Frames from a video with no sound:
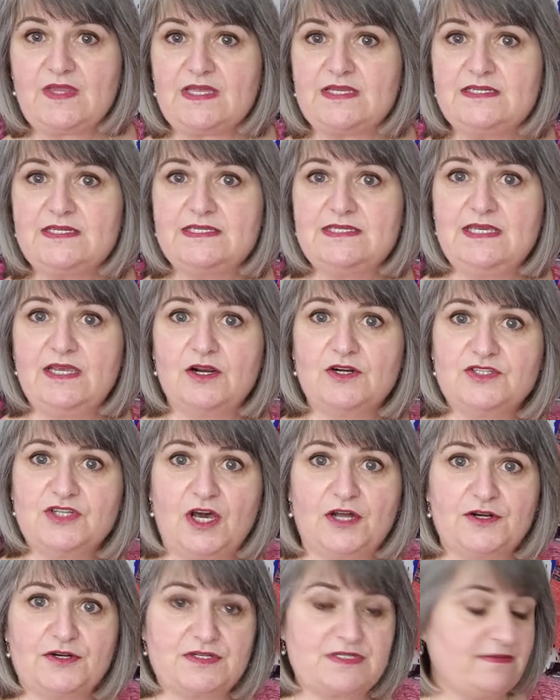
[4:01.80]
to see our
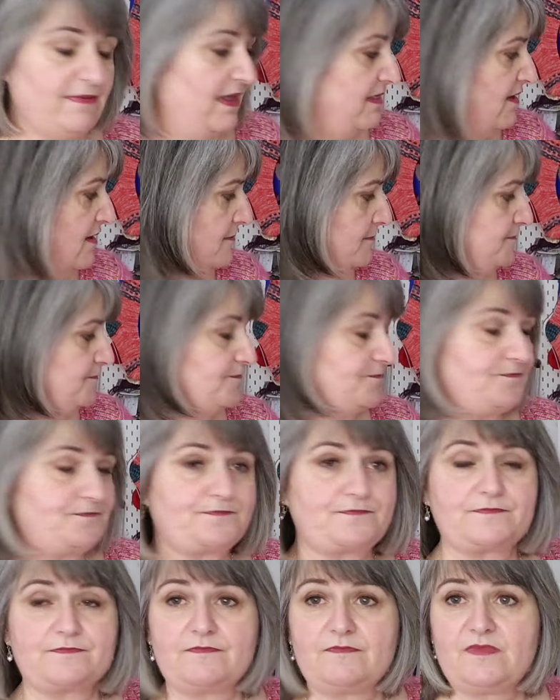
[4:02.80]
daughter Samantha
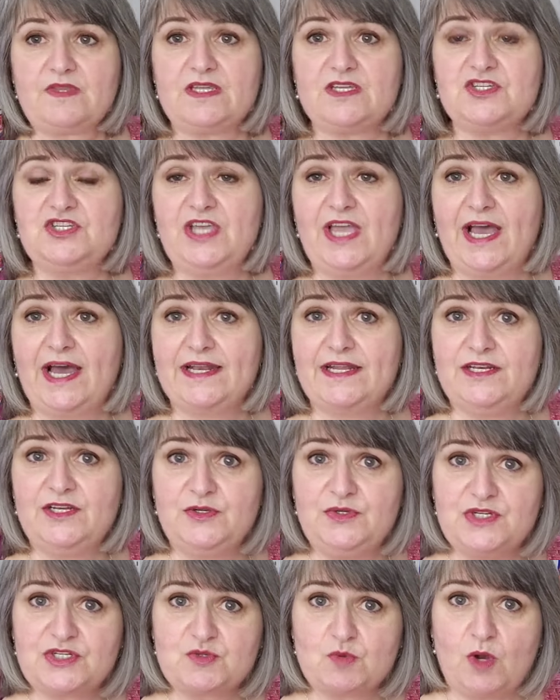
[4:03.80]
she had a
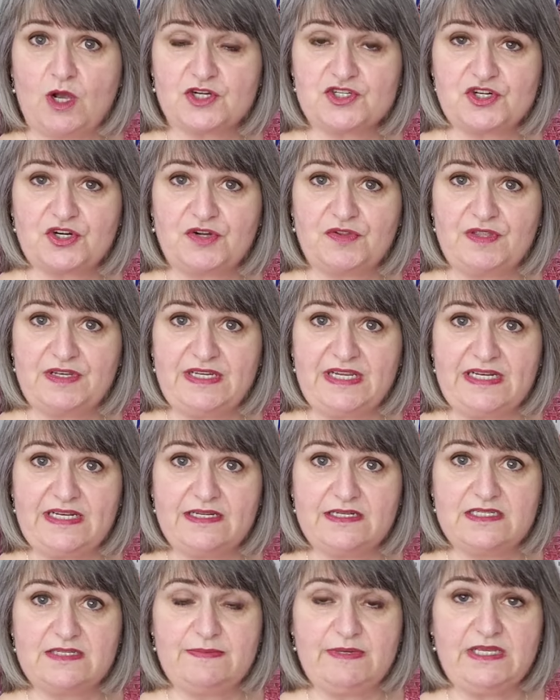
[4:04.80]
new dishwasher that
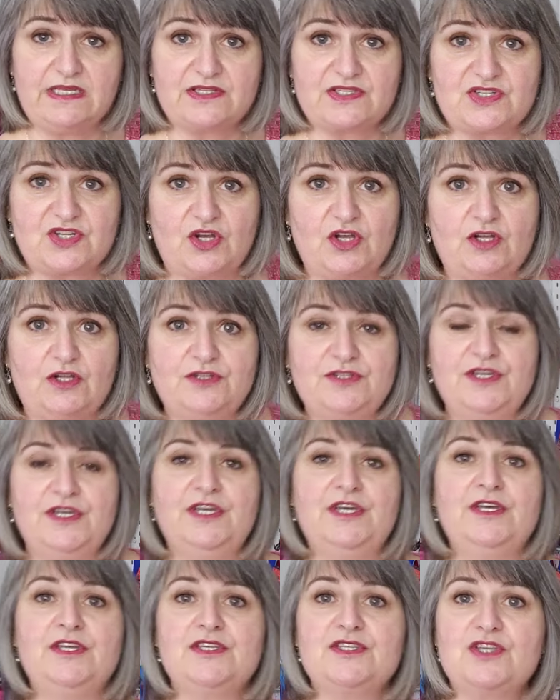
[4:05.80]
needed to be installed,
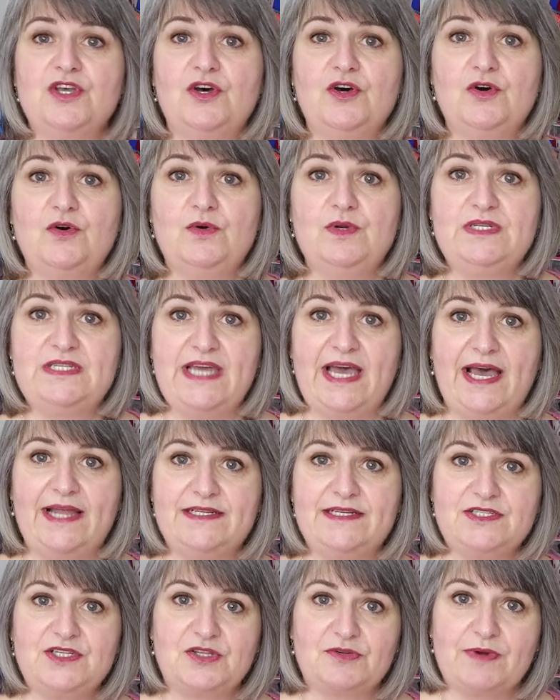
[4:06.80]
so dad
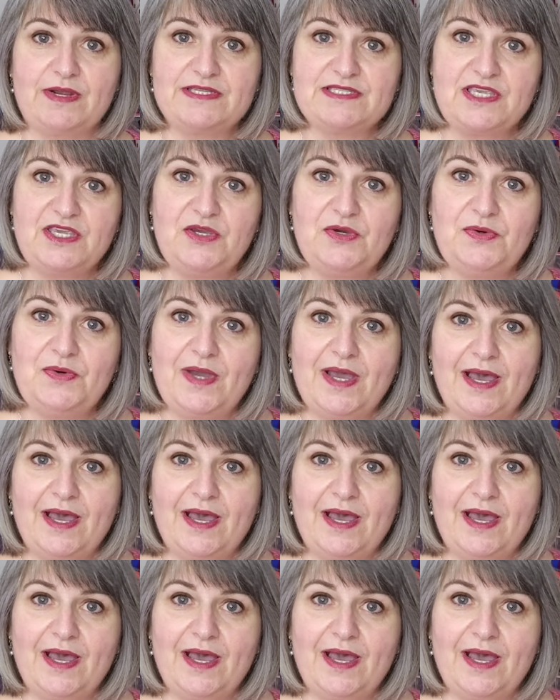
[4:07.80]
to the rescue.